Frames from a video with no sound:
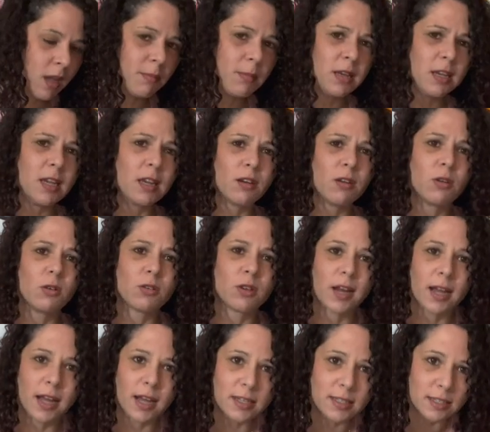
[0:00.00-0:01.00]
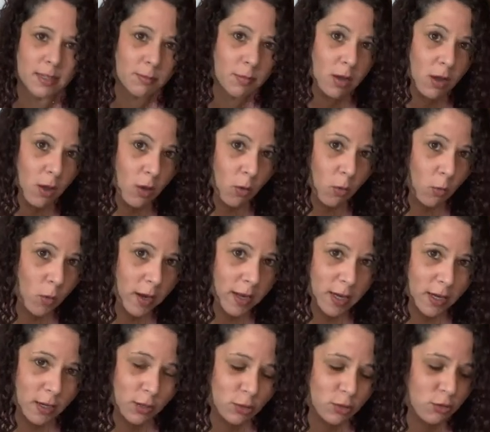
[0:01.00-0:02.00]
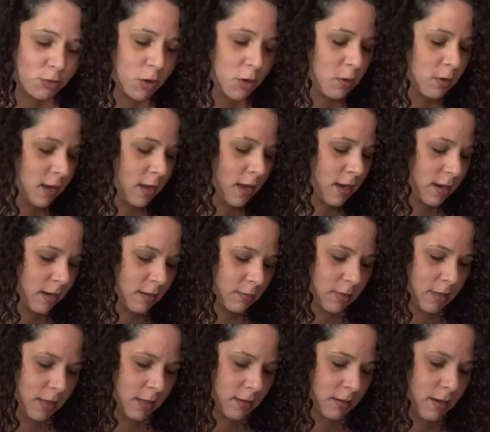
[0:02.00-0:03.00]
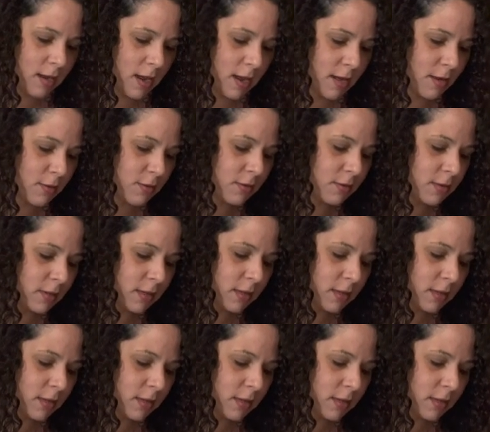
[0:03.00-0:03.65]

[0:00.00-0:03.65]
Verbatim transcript: I mean, getting older, I got some white hairs growing on up here now.